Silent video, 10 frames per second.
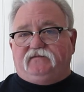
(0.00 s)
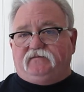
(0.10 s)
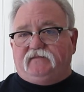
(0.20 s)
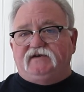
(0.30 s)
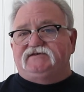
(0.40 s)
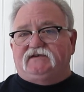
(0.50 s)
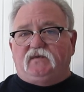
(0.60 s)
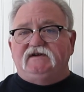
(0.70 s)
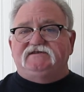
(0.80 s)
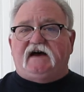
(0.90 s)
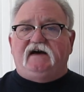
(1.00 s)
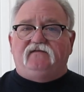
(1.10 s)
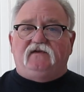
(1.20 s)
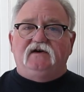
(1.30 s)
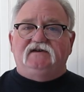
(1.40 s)
most of the ones I
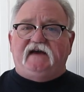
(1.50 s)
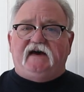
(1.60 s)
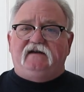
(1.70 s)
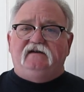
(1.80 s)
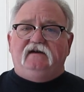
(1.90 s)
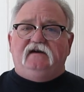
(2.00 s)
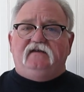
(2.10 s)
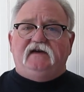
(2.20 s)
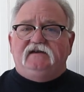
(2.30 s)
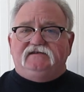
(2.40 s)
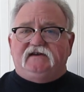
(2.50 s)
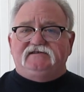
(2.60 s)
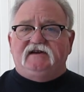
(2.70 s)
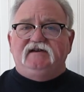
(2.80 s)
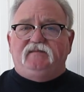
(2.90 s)
have looked at, they
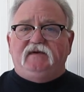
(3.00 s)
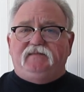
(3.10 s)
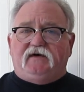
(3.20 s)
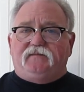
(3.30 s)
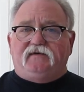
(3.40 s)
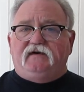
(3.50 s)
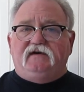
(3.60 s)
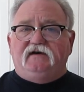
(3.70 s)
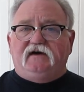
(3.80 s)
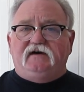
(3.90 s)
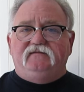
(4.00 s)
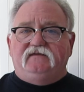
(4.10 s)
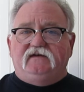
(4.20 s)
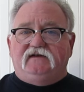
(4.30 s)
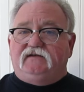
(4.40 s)
seem to be built pretty
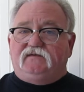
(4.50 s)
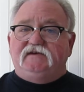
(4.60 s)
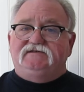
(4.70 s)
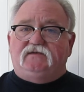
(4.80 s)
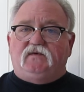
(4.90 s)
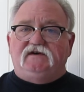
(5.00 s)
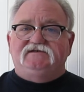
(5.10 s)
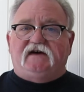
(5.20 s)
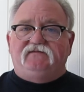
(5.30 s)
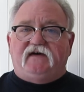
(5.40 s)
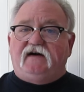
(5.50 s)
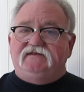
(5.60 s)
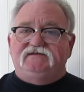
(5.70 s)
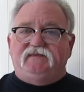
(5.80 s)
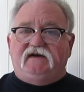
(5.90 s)
good. At least the ones I've
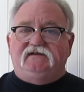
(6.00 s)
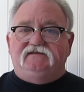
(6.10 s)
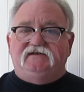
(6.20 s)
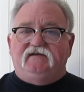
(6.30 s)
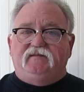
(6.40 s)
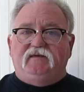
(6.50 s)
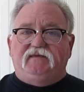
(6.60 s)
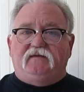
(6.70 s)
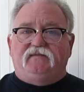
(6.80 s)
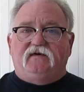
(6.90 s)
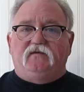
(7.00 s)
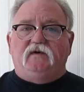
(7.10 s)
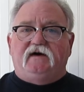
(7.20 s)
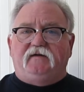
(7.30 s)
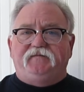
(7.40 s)
inspected seem to be built pretty
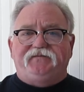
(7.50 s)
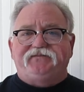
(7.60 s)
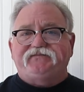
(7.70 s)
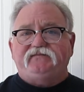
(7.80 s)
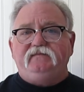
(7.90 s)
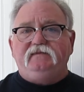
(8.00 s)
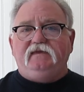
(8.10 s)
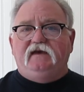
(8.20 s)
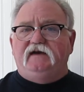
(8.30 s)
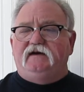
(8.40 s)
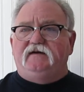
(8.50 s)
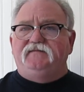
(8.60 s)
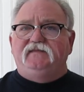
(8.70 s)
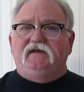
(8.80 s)
well. And